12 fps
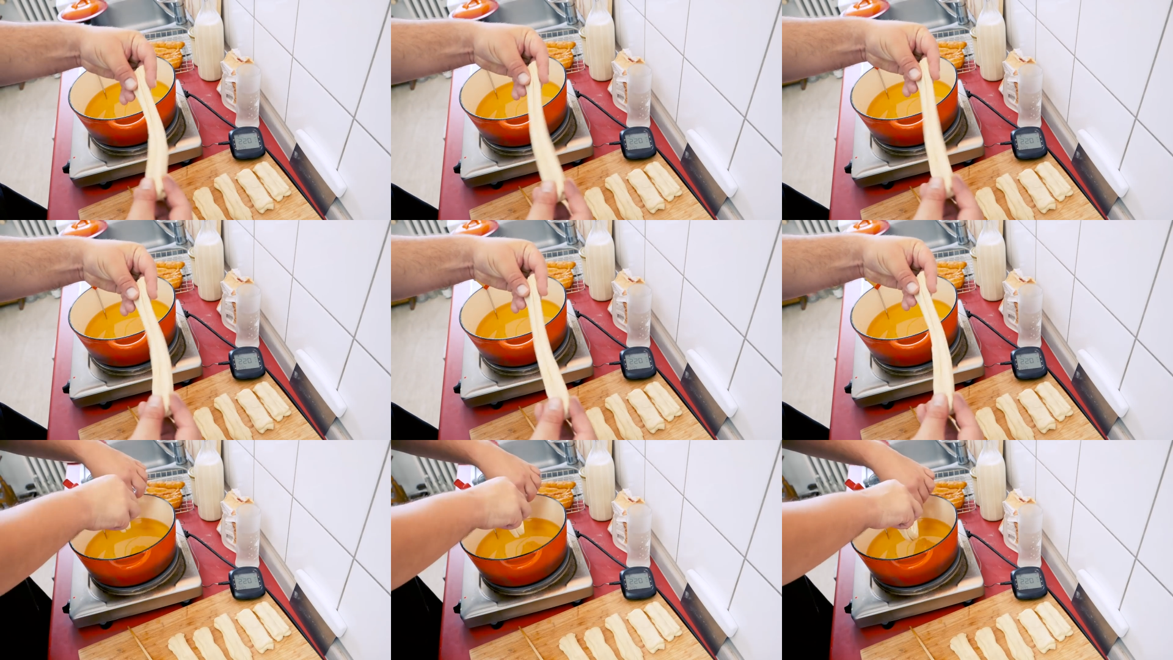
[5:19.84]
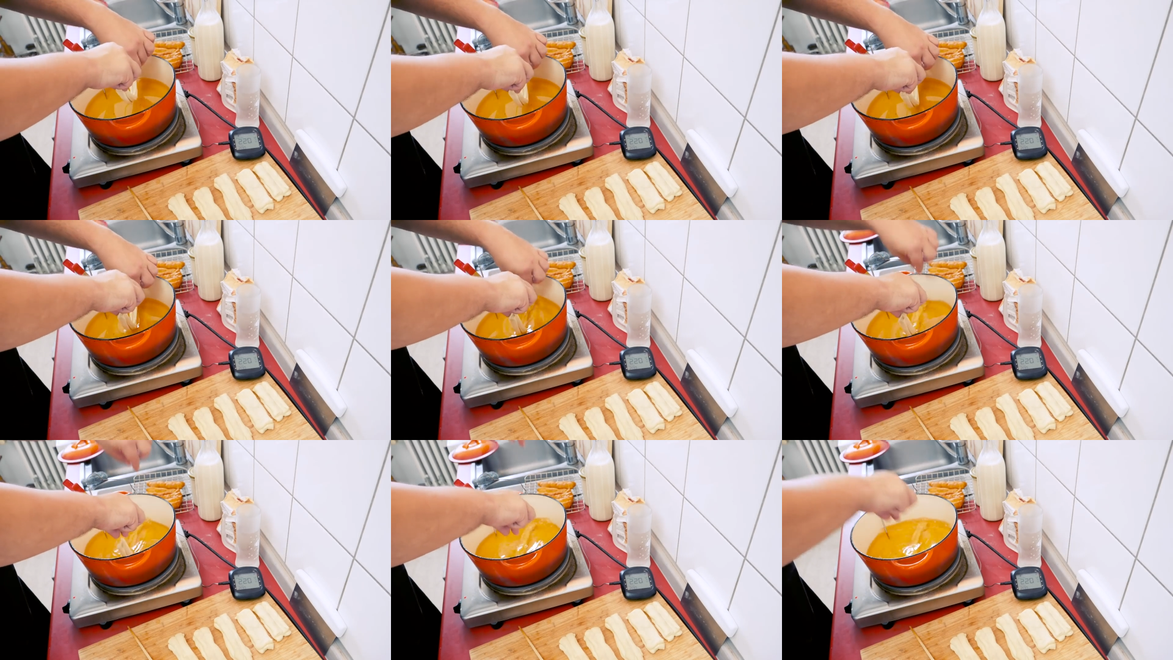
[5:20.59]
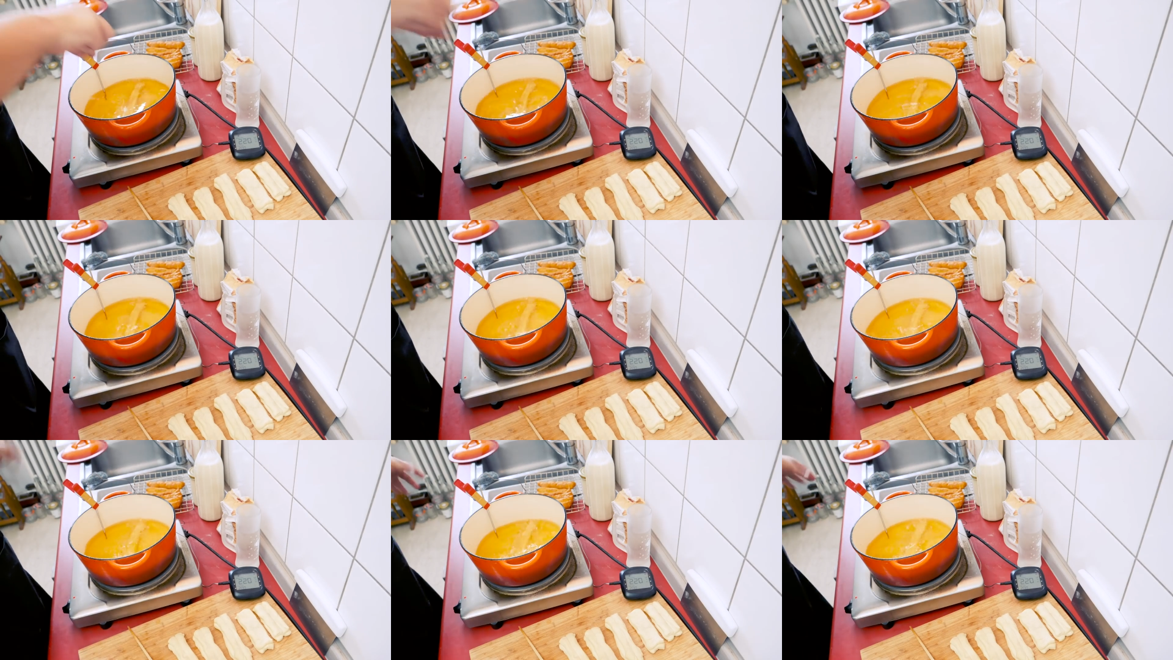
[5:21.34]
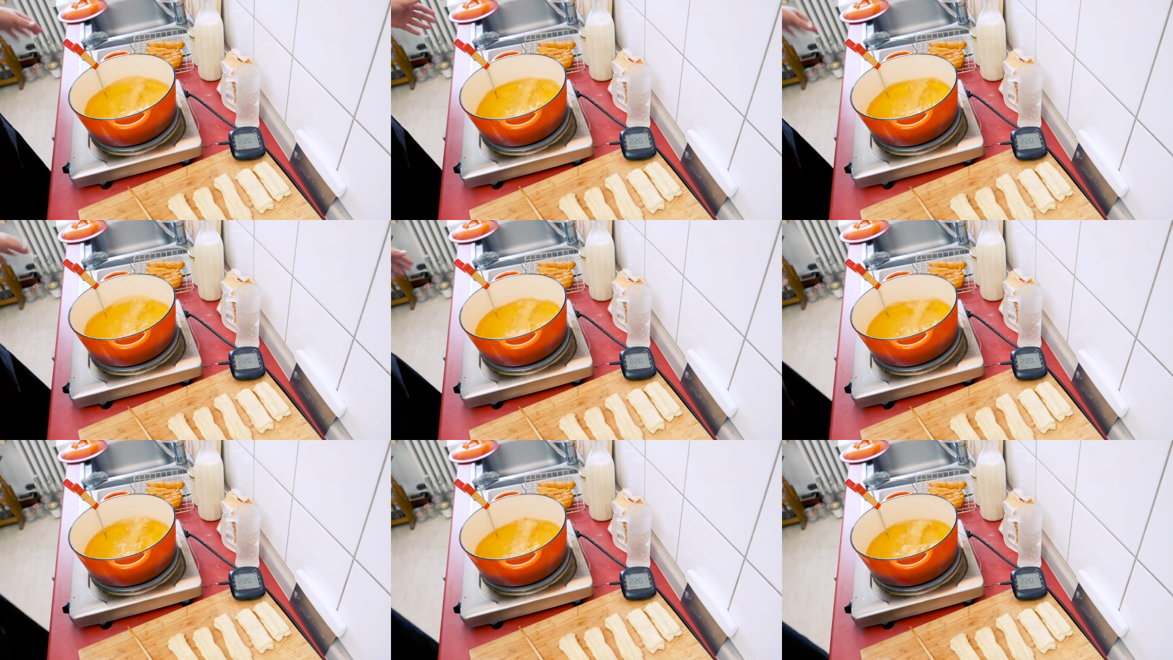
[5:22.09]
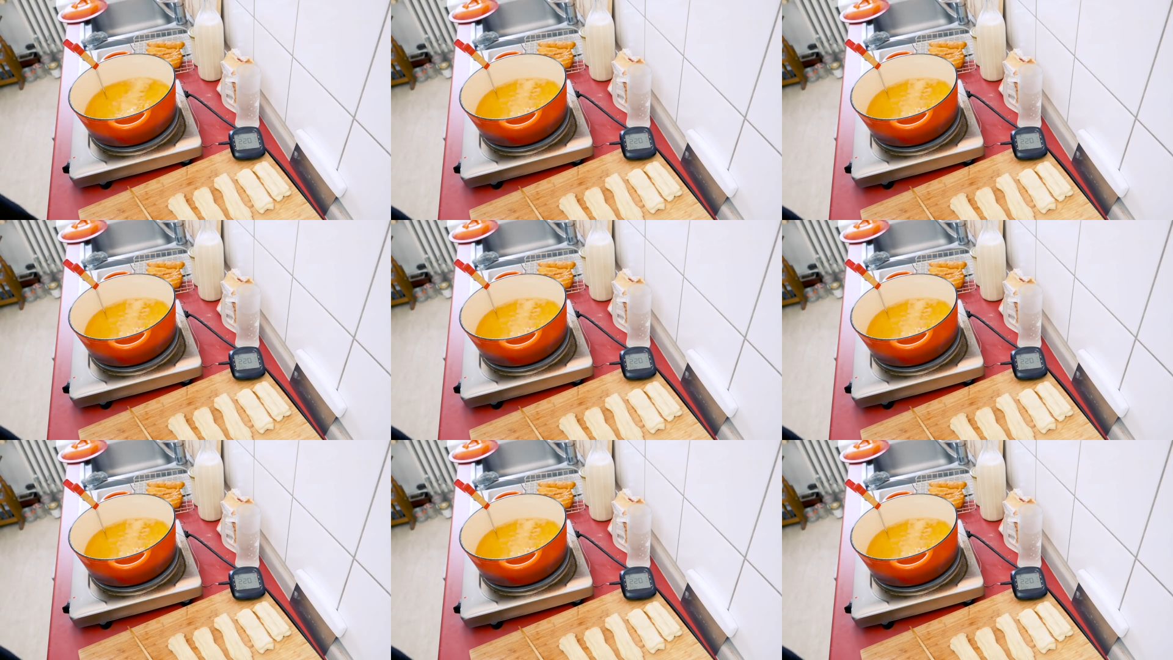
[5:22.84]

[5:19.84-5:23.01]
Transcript: Nobody's mouth can be seen.